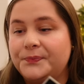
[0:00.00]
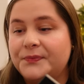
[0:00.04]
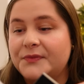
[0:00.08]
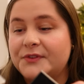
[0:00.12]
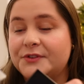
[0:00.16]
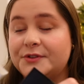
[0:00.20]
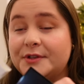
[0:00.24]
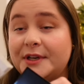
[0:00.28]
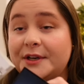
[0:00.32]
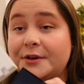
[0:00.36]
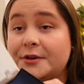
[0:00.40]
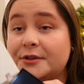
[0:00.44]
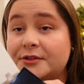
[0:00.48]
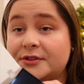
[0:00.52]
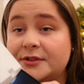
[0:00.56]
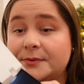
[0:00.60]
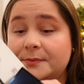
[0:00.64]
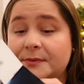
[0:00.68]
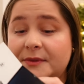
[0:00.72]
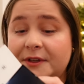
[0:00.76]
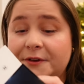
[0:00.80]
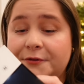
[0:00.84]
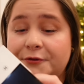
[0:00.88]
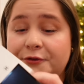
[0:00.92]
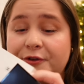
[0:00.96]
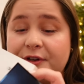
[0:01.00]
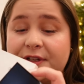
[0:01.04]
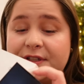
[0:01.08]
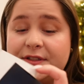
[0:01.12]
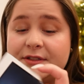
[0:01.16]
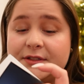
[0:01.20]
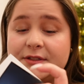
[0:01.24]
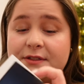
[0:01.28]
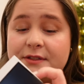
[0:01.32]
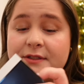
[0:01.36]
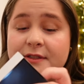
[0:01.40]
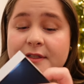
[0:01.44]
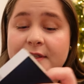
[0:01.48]
So I got some
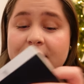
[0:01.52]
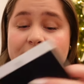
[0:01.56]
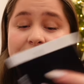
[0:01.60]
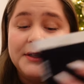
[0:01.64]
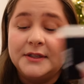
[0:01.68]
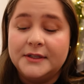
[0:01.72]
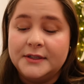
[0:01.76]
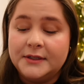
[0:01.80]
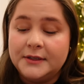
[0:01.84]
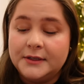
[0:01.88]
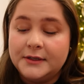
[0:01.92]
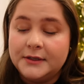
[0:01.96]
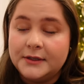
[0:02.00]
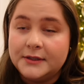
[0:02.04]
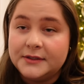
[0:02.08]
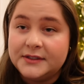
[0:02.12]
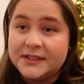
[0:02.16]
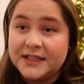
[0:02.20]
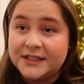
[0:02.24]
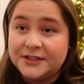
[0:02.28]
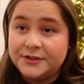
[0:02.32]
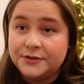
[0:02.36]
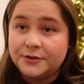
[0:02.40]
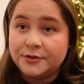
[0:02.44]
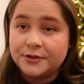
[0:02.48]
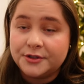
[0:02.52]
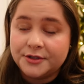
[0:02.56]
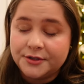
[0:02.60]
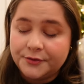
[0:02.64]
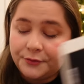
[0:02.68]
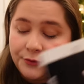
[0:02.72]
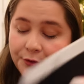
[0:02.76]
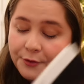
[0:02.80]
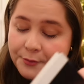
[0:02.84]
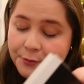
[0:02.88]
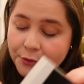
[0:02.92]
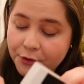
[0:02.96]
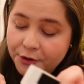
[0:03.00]
different testers
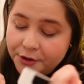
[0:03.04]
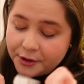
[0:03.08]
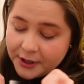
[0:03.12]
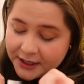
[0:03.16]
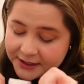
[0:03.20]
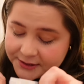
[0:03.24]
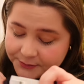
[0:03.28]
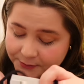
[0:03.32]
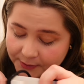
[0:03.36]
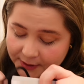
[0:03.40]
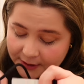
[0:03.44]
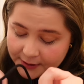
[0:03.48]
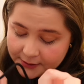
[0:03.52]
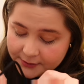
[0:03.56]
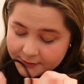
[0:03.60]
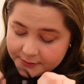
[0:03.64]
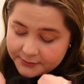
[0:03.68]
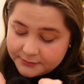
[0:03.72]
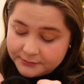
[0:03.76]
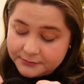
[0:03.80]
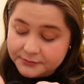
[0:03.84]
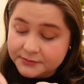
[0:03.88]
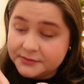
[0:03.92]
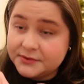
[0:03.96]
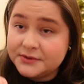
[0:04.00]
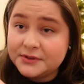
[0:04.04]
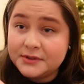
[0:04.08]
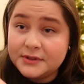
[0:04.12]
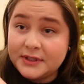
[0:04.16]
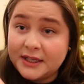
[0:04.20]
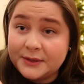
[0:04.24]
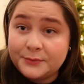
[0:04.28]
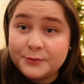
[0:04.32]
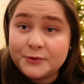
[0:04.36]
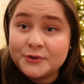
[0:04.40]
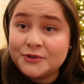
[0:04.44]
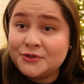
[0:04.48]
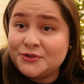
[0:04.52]
from her as well.
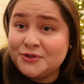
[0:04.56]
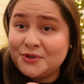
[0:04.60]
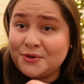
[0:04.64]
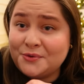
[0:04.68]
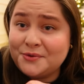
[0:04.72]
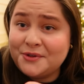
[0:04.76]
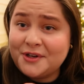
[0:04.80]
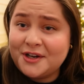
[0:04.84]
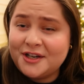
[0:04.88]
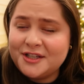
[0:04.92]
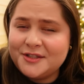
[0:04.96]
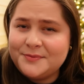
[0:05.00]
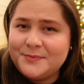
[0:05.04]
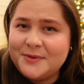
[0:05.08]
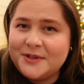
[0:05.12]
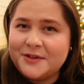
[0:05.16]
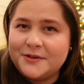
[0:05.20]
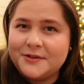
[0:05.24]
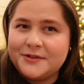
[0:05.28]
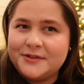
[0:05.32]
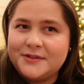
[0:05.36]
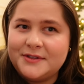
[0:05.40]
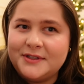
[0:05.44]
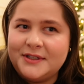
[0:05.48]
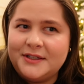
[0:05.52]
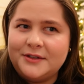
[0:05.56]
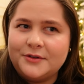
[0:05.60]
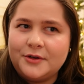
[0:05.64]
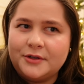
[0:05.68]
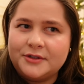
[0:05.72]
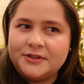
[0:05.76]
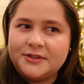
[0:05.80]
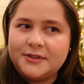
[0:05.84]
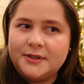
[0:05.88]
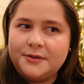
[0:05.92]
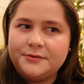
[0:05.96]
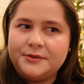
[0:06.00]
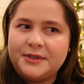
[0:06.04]
That was so nice, because in
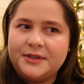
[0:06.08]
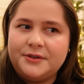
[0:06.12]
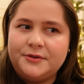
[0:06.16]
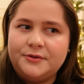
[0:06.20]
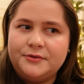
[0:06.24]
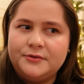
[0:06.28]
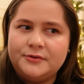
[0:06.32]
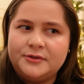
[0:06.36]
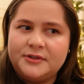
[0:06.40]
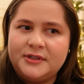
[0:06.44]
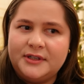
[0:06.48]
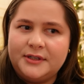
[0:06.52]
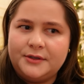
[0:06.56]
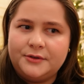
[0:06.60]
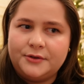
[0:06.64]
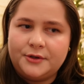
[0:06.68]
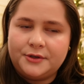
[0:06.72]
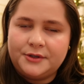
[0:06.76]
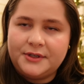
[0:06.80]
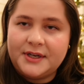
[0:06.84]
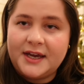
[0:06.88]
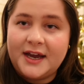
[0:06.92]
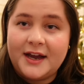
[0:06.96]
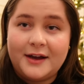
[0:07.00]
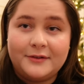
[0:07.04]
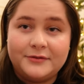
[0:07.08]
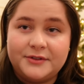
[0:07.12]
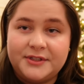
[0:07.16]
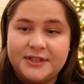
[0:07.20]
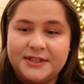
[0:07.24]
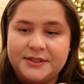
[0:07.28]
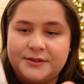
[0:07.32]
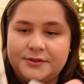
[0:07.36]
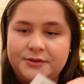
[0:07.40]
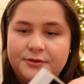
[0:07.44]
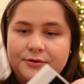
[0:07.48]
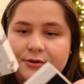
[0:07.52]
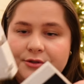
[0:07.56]
Oslo they usually not have
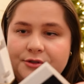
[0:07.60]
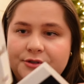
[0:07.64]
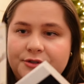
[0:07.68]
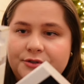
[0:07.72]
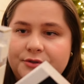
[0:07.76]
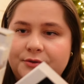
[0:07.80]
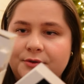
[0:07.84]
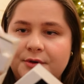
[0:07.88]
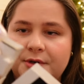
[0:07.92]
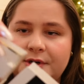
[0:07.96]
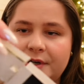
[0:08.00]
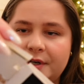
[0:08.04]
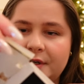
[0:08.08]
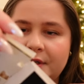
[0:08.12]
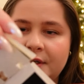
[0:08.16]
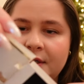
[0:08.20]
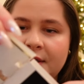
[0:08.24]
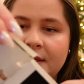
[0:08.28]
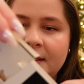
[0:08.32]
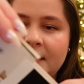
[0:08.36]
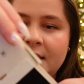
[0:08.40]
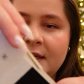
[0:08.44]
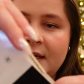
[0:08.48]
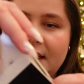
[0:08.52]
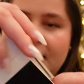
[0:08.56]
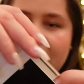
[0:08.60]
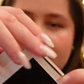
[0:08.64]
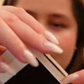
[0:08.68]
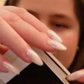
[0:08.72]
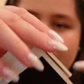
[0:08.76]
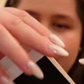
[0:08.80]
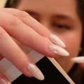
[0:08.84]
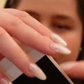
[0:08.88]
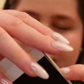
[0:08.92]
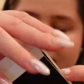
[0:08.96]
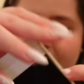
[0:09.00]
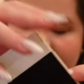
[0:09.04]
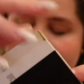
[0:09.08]
testers or
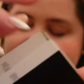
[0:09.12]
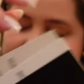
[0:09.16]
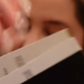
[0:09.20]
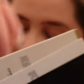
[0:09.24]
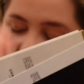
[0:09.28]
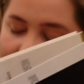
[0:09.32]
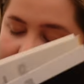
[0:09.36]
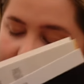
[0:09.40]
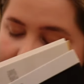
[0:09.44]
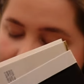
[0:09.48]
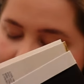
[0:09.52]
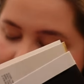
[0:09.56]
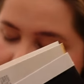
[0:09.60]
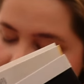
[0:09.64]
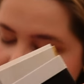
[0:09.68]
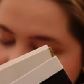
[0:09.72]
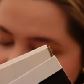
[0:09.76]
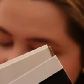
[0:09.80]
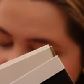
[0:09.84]
anything at Chanel.